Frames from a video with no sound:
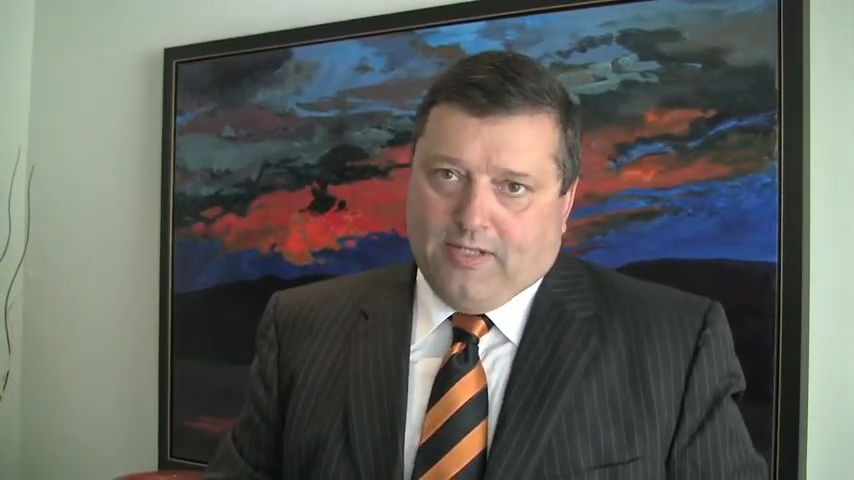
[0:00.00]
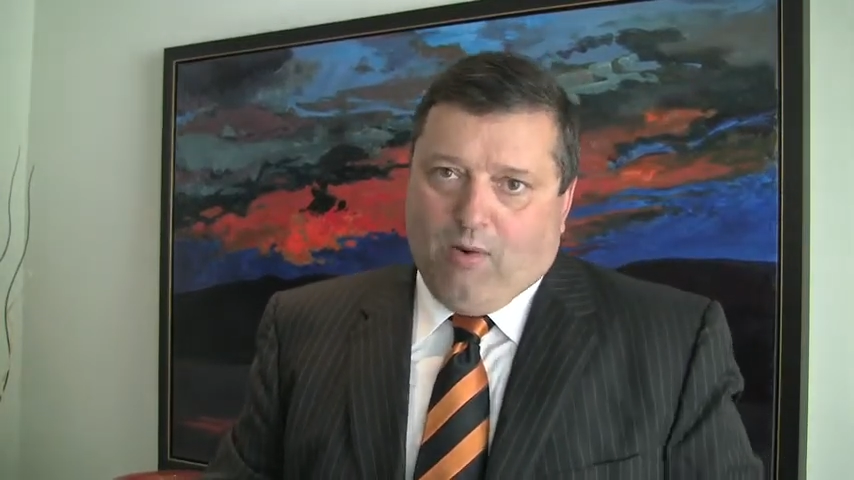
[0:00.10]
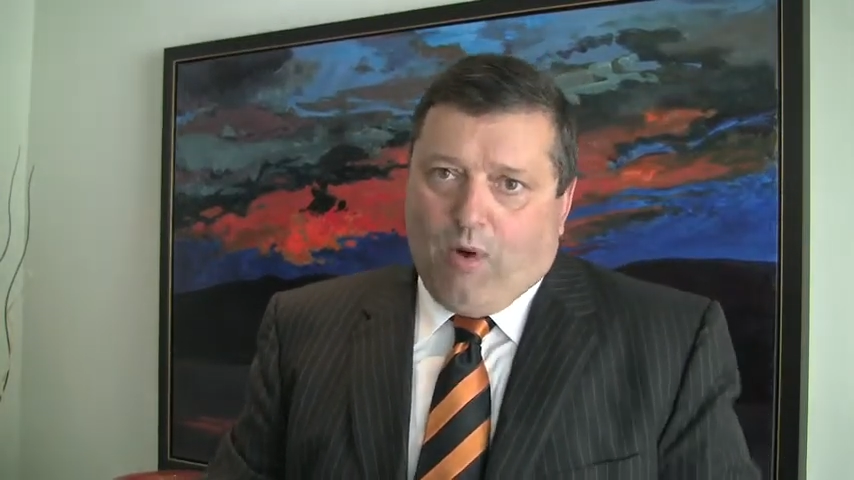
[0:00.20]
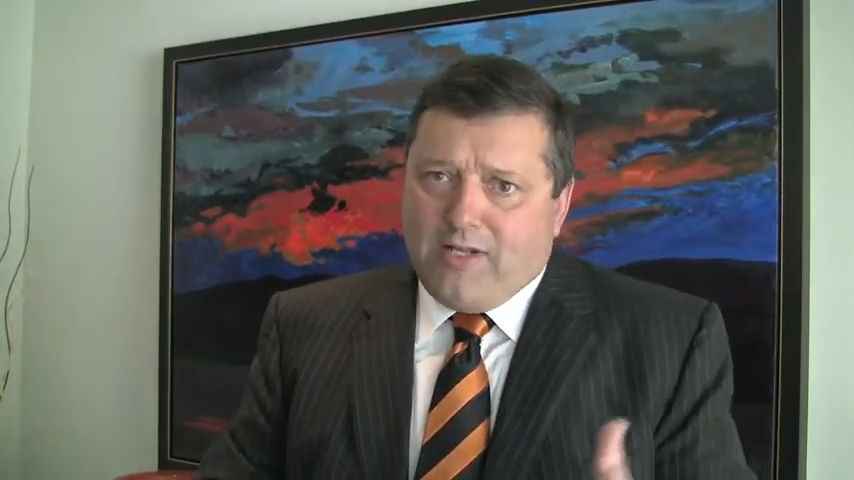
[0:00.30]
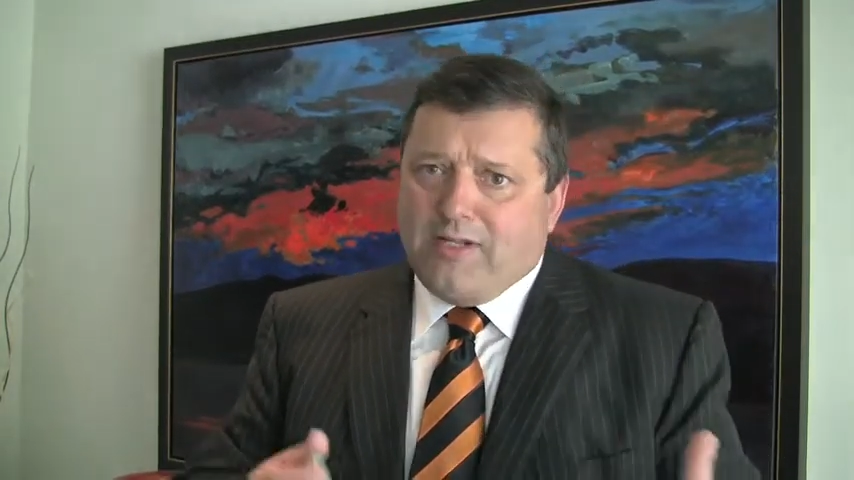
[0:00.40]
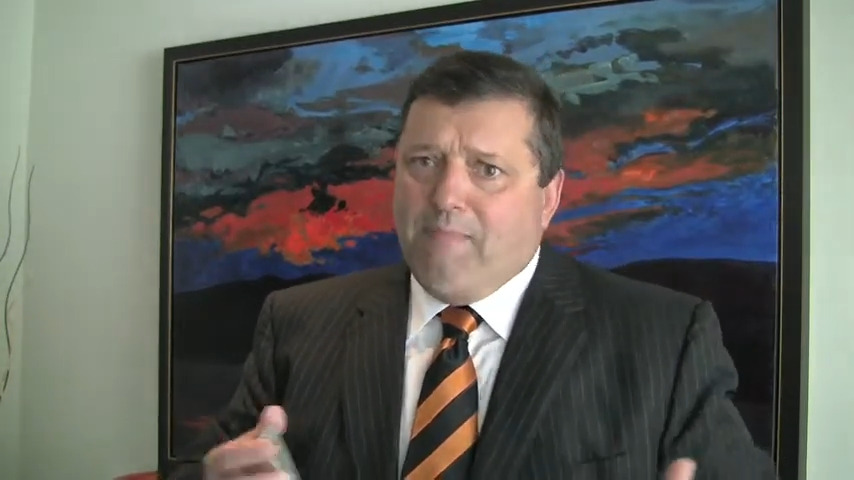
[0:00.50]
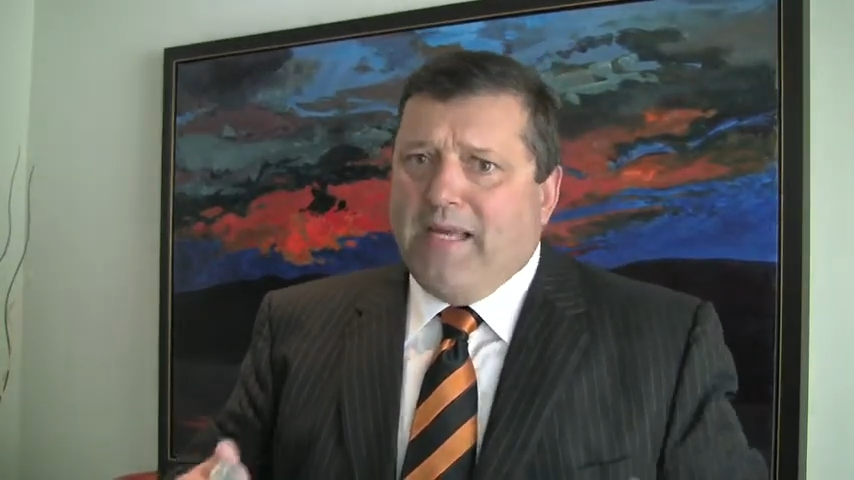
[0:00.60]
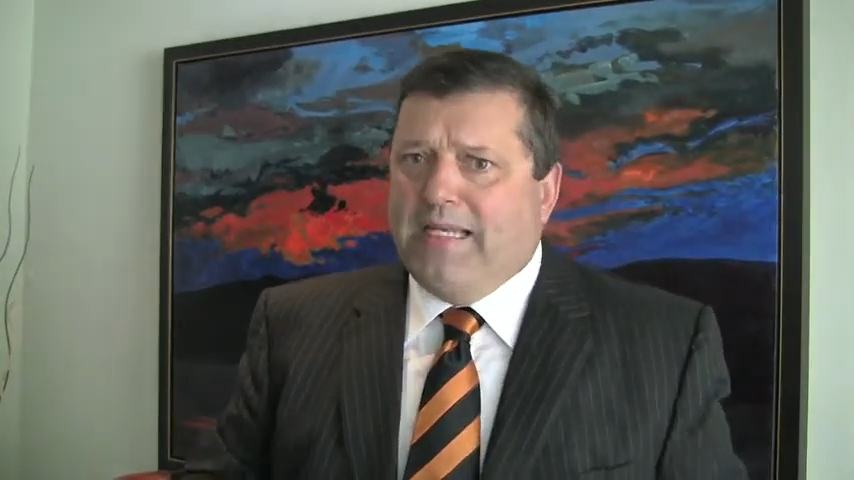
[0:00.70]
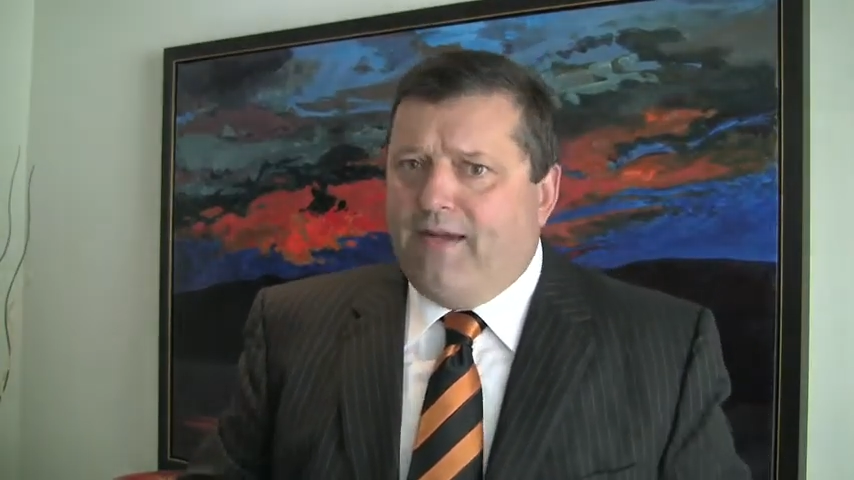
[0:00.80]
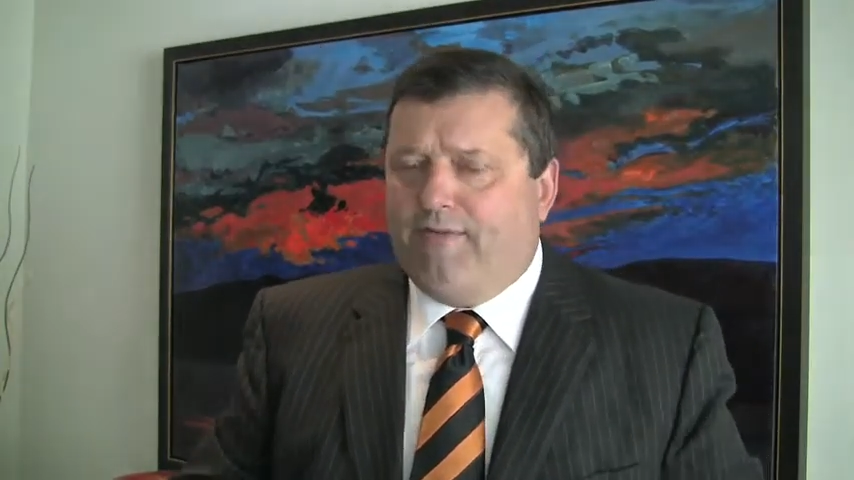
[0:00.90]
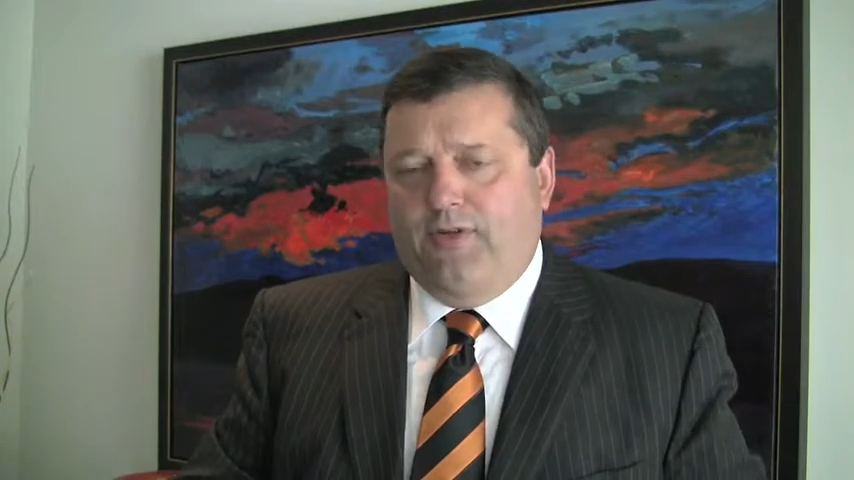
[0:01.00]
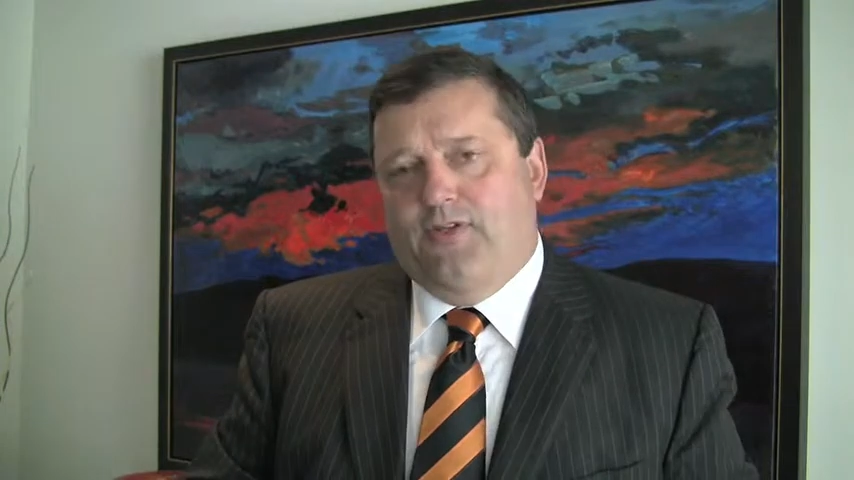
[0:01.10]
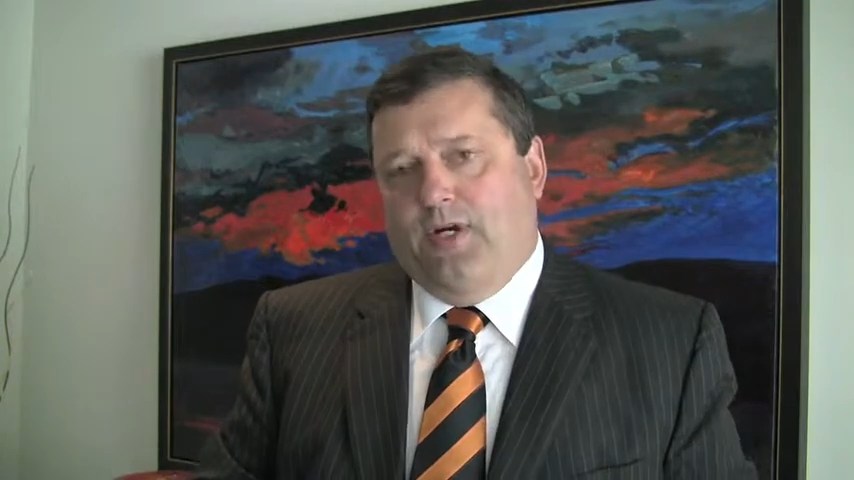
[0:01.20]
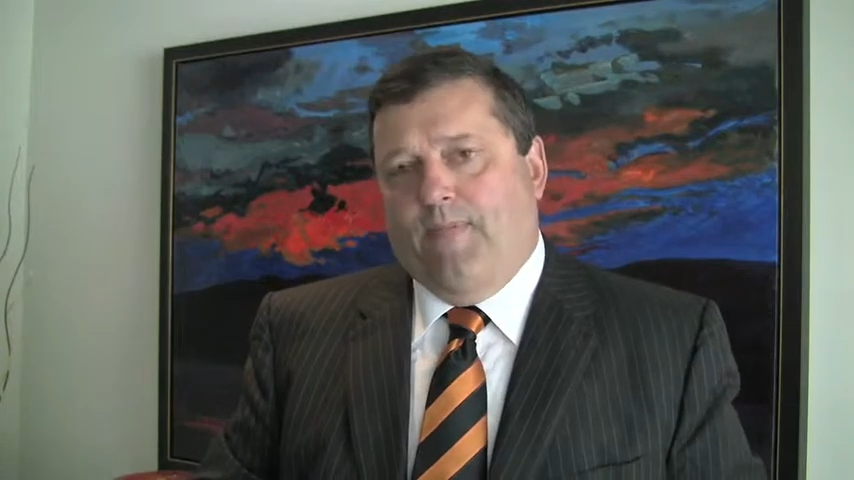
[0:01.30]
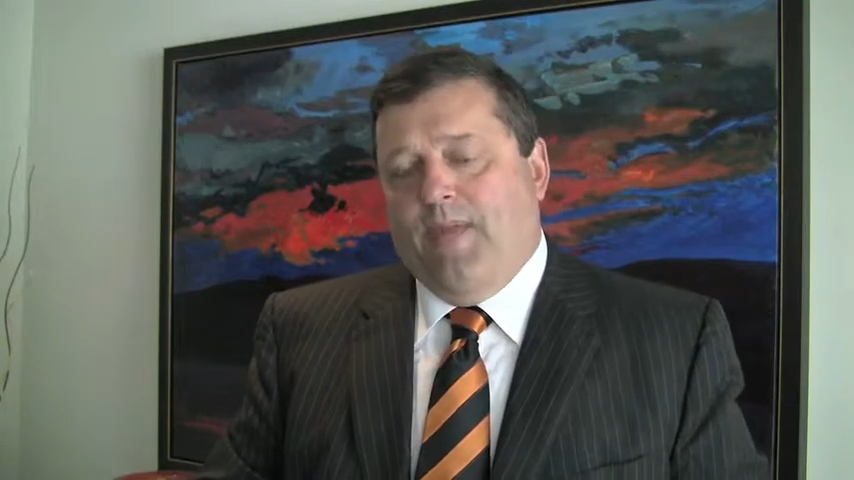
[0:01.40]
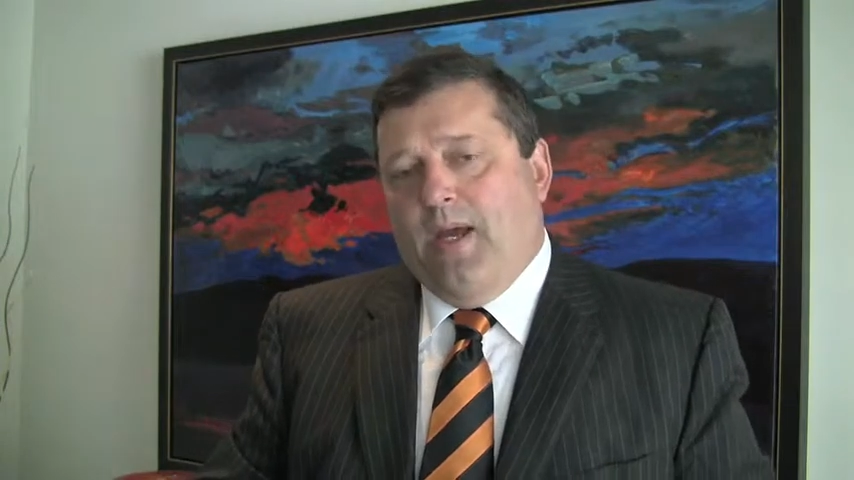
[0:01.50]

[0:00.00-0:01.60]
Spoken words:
Now, what is the big difference here?